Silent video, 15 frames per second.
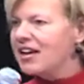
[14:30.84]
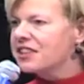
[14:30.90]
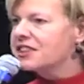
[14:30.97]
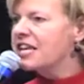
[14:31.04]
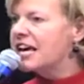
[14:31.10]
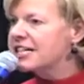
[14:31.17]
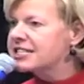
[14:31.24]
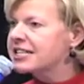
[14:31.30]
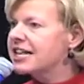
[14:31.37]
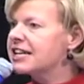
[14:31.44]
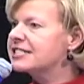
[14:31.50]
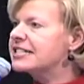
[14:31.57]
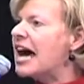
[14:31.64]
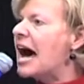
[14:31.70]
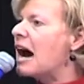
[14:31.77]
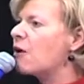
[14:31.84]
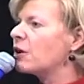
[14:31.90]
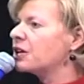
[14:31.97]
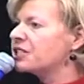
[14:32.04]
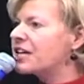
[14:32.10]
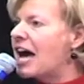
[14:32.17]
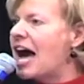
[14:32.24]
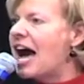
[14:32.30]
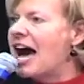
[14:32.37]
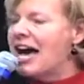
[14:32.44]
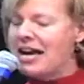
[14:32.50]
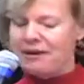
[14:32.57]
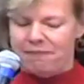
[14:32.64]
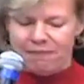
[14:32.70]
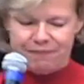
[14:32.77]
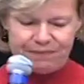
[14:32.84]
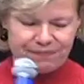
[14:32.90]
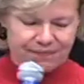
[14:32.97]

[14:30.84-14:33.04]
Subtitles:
This is our time.